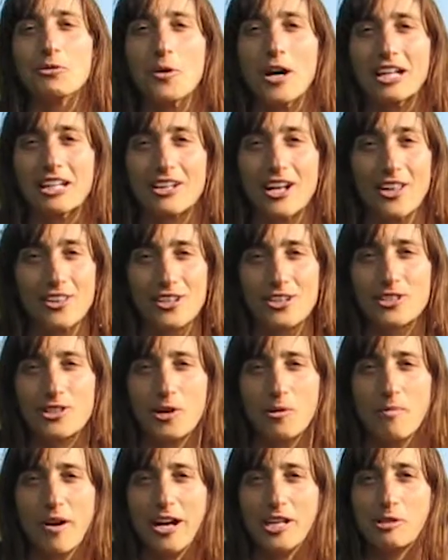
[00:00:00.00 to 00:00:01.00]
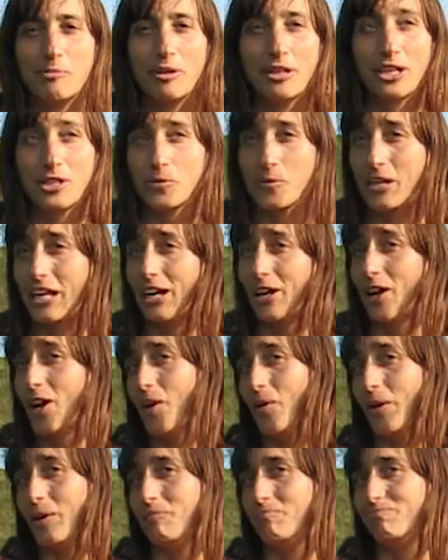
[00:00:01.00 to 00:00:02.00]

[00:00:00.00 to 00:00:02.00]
one another so much because we can go